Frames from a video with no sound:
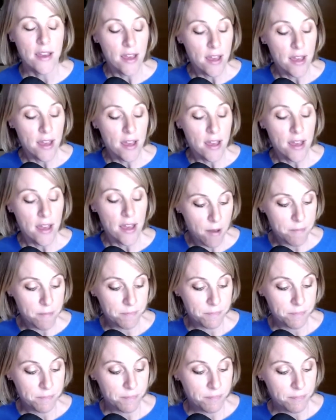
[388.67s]

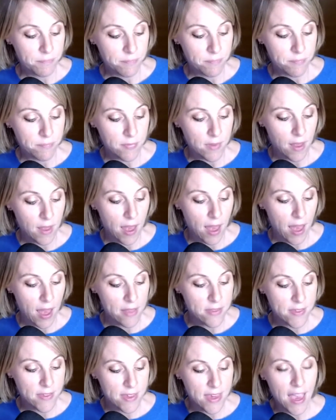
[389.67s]
Um, and
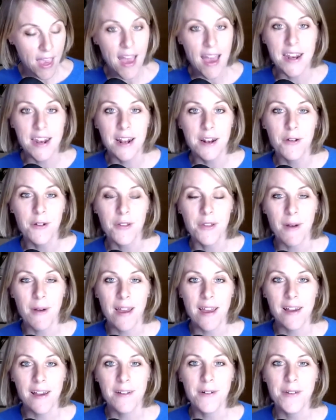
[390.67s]
yeah, and along the way,
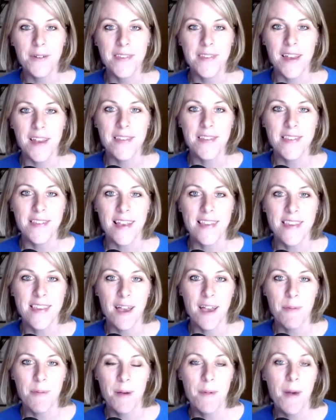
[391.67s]
I also set
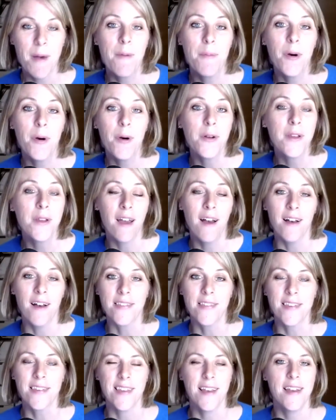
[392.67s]
up a, a
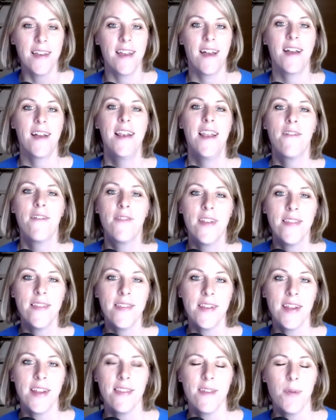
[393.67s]
podcast because I, I love
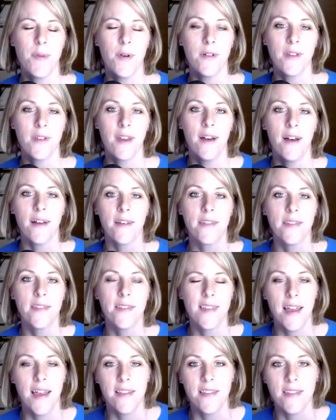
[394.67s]
listening to podcasts,
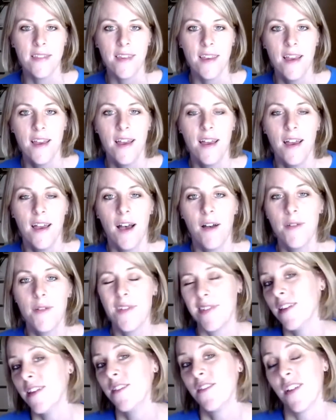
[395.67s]
and I was
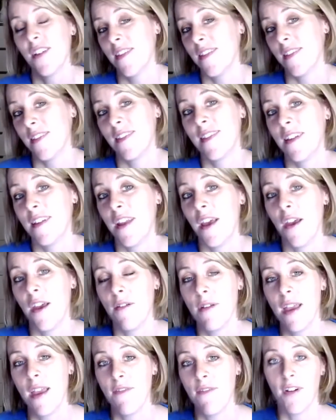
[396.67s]
just interested to know
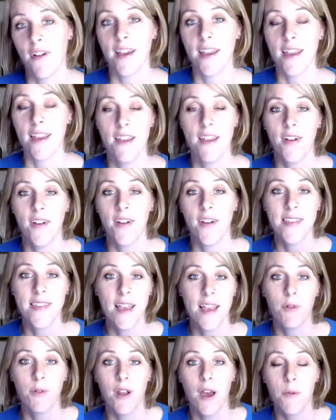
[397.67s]
if I if I
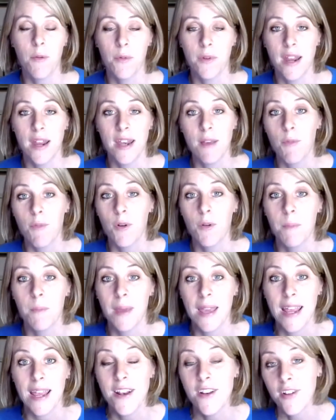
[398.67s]
set one up, would anyone
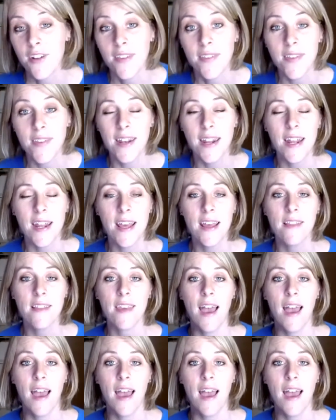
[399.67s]
be interested in it?